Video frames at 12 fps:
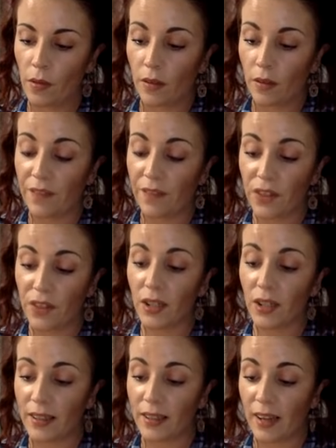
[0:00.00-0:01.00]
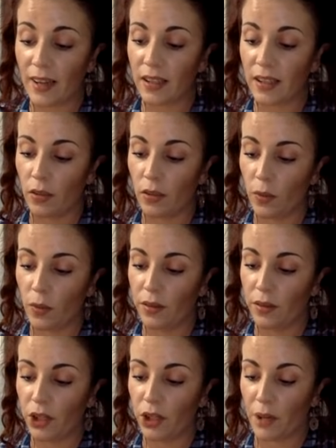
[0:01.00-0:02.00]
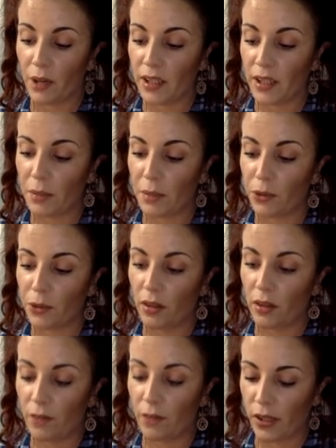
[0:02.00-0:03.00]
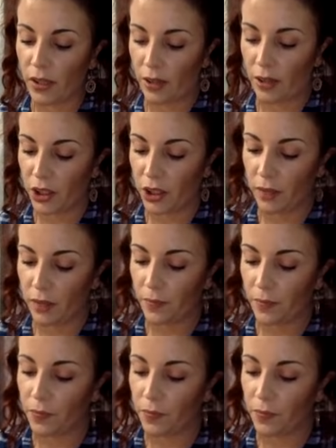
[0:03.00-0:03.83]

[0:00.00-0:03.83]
They feel connected with you, Gemini. Tell me about the Lovers energy.